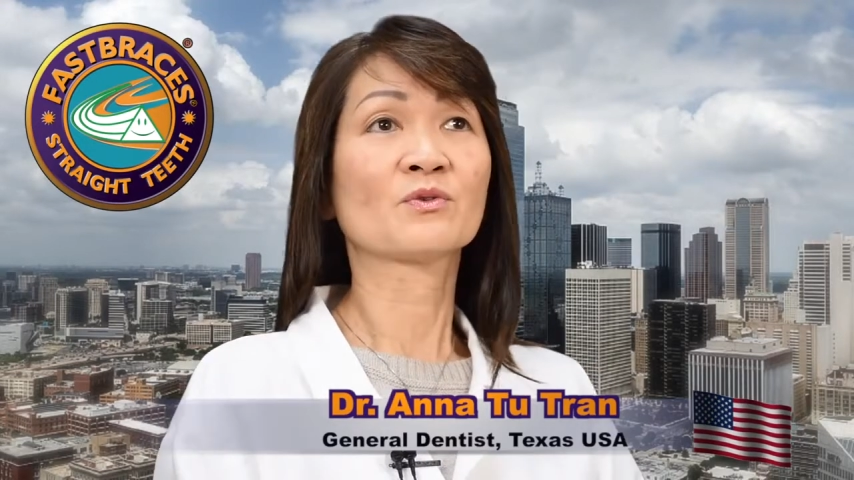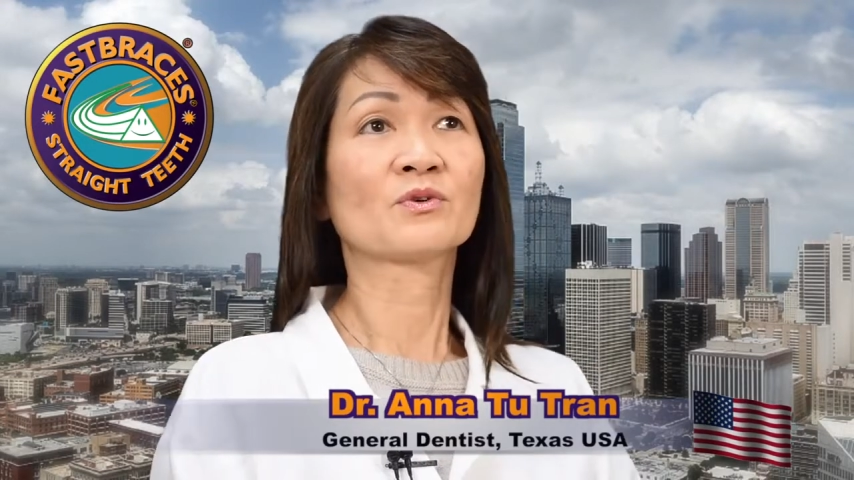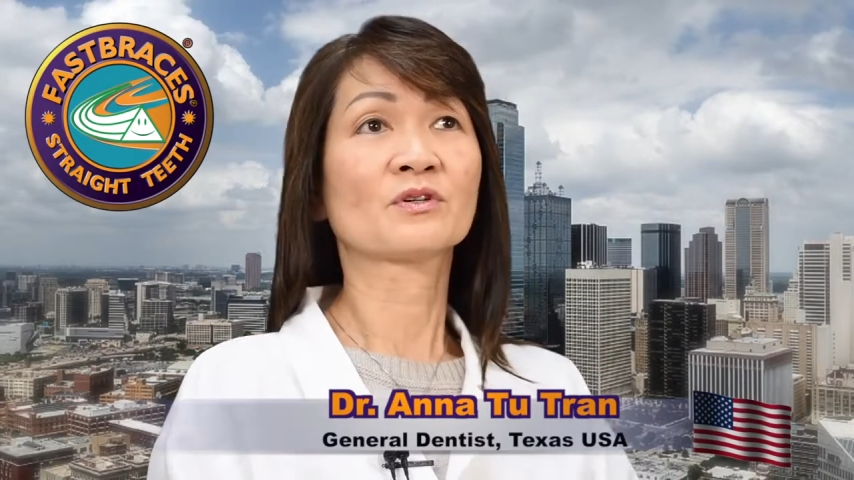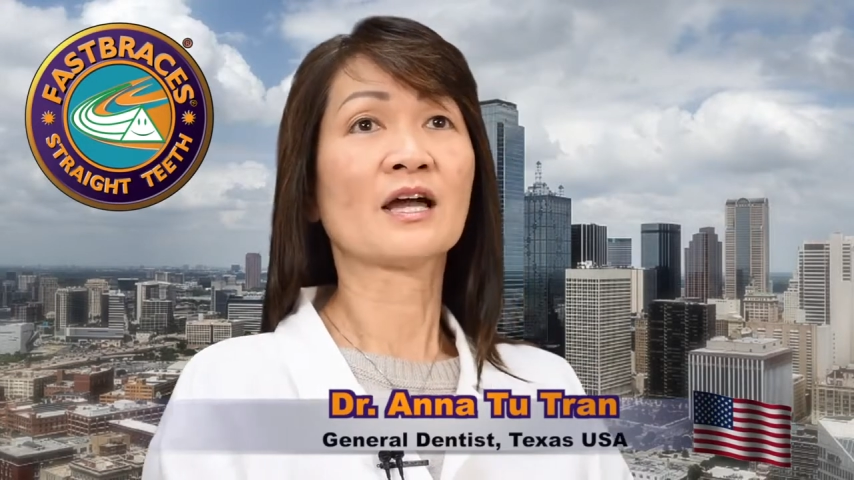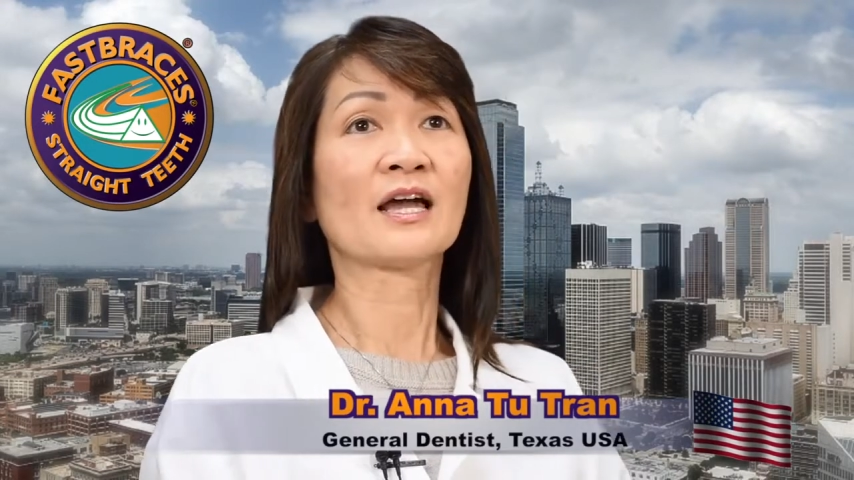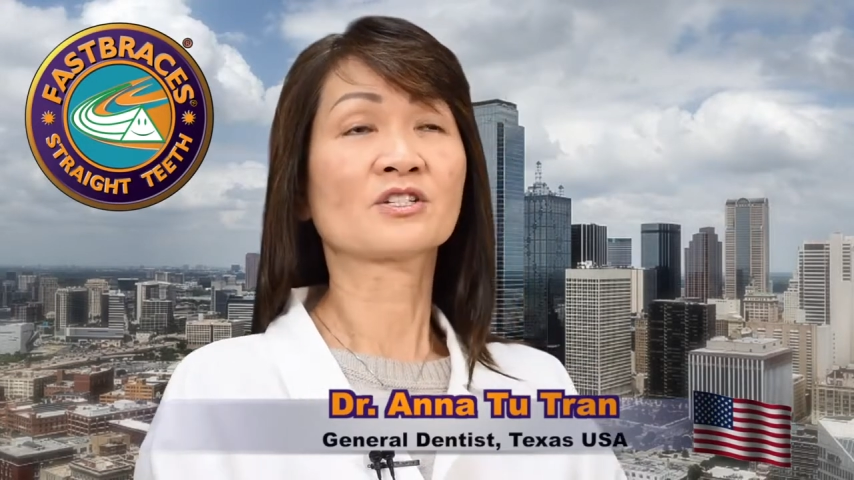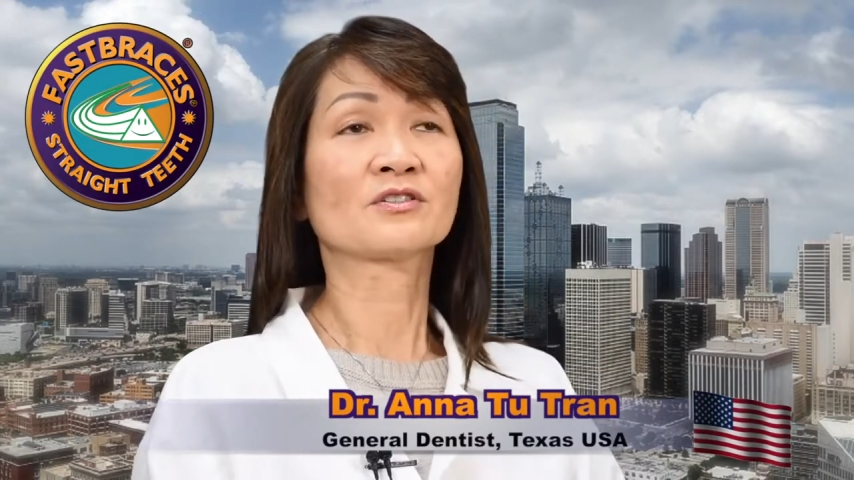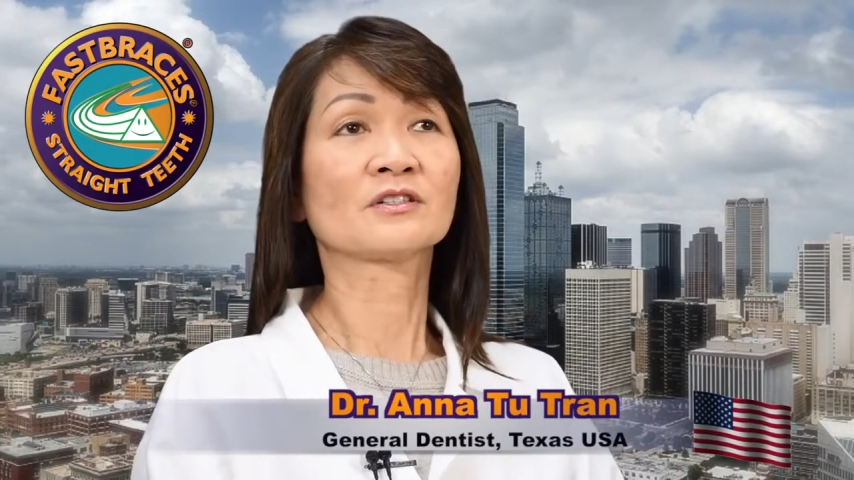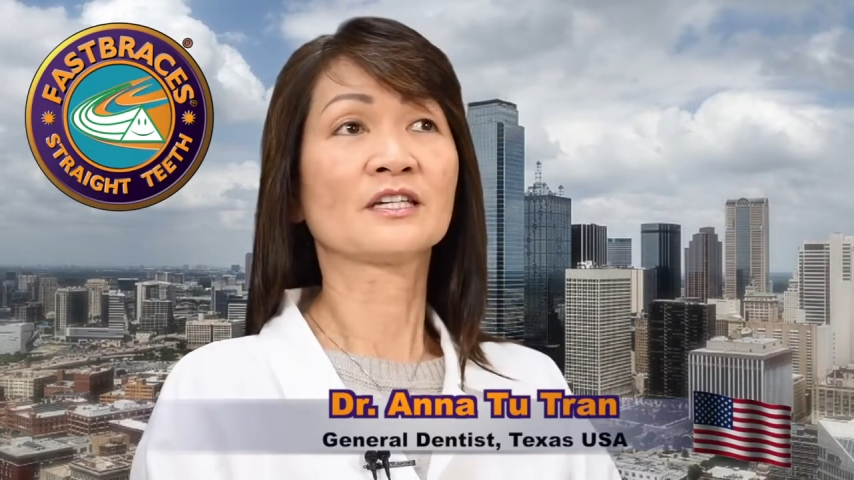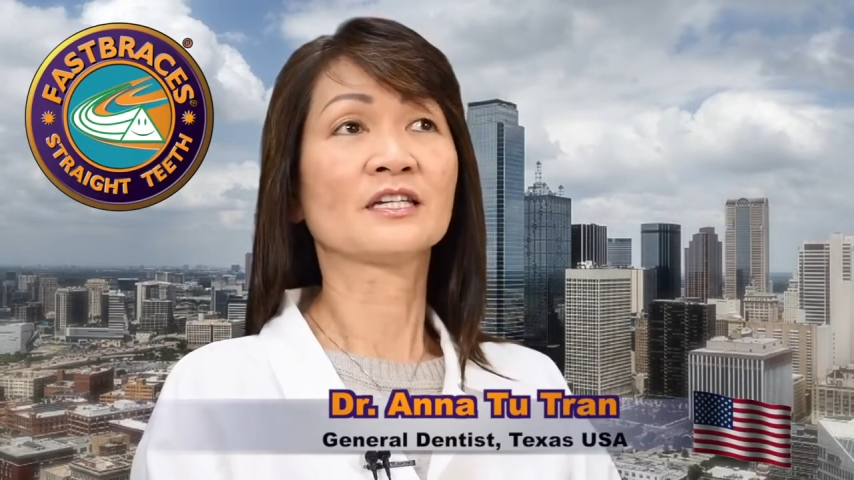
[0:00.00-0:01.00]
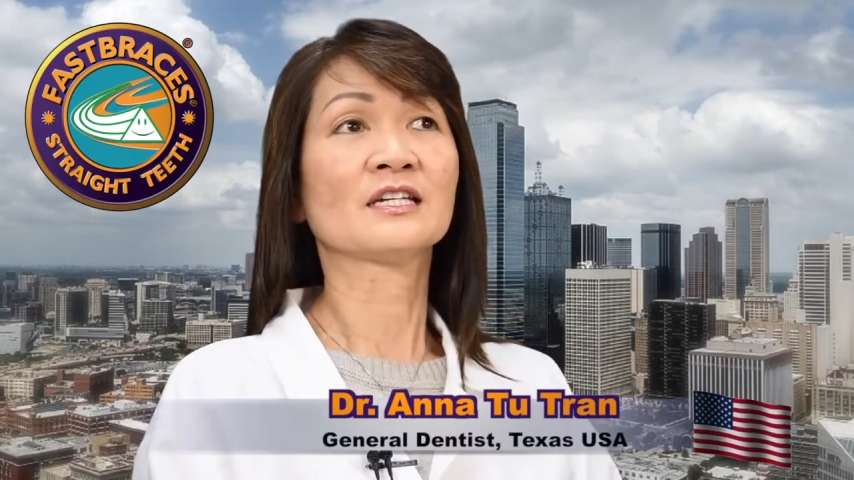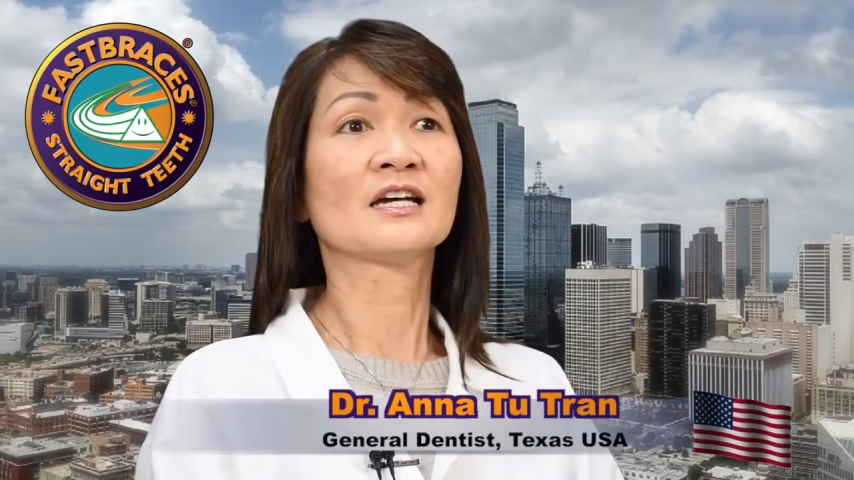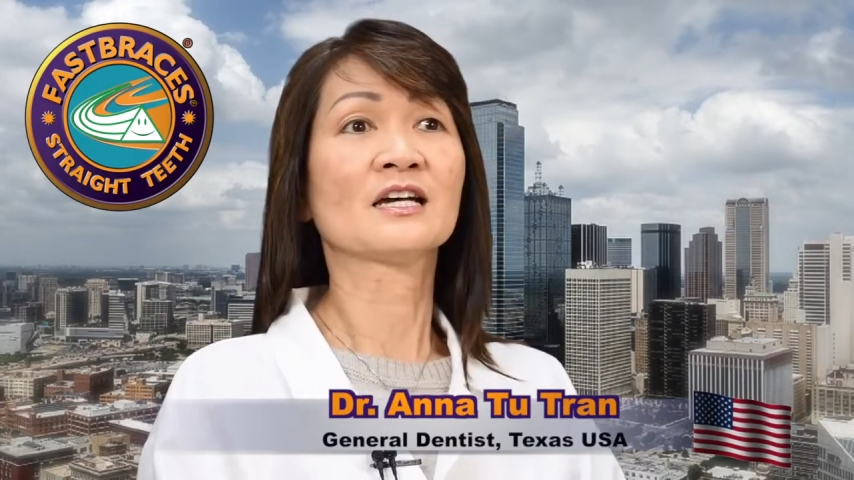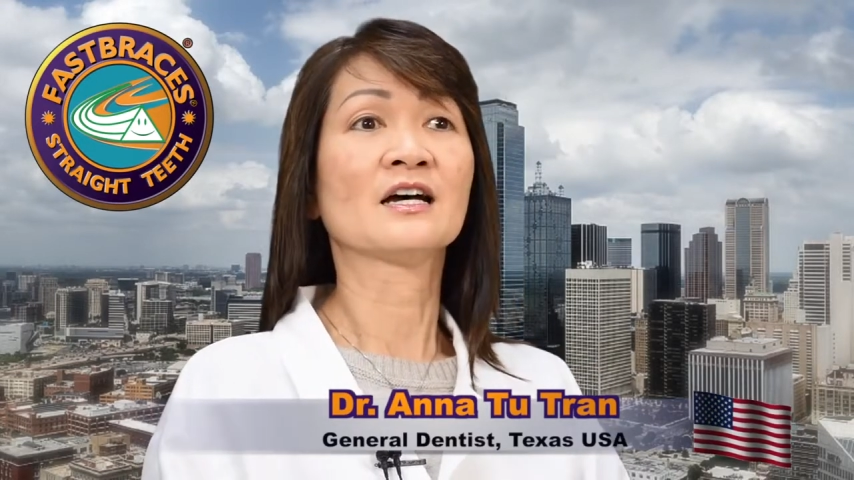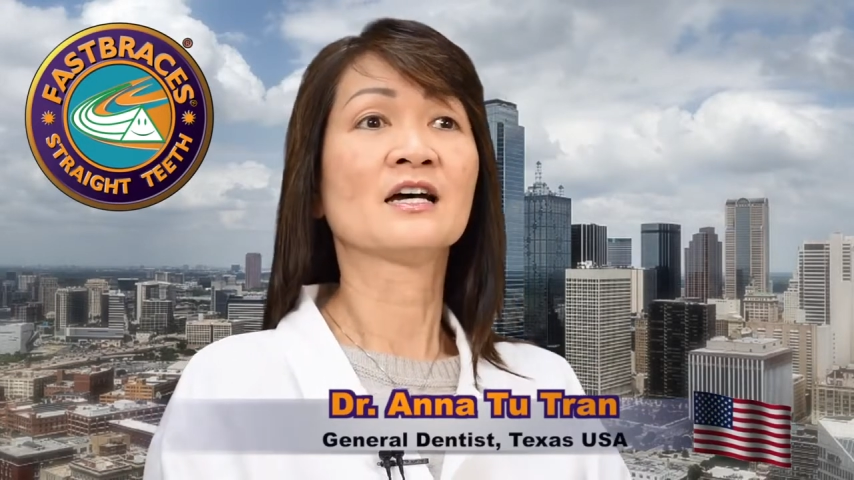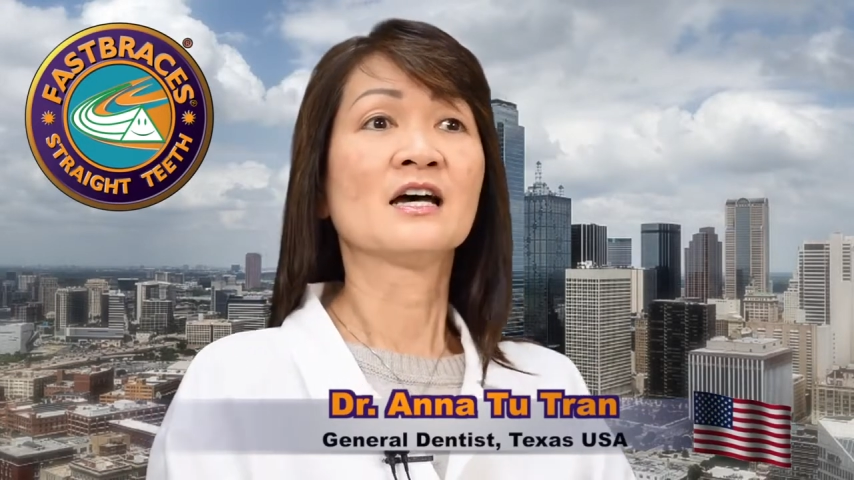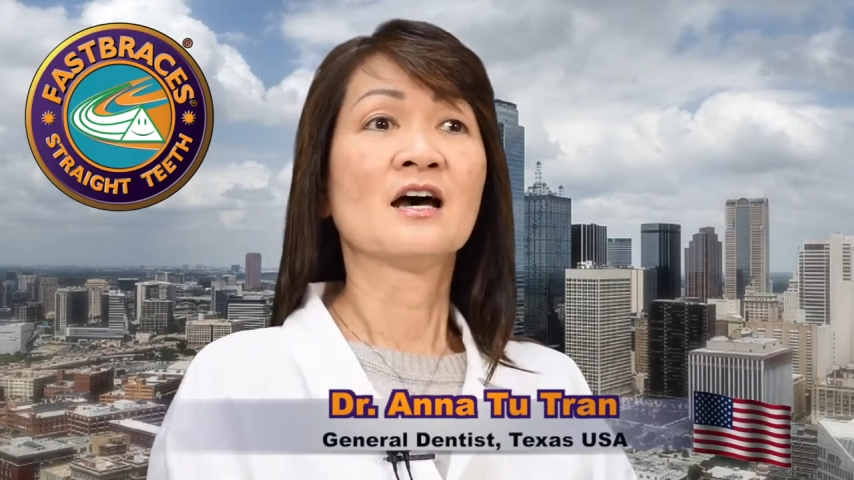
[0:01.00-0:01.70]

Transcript: or actually uh,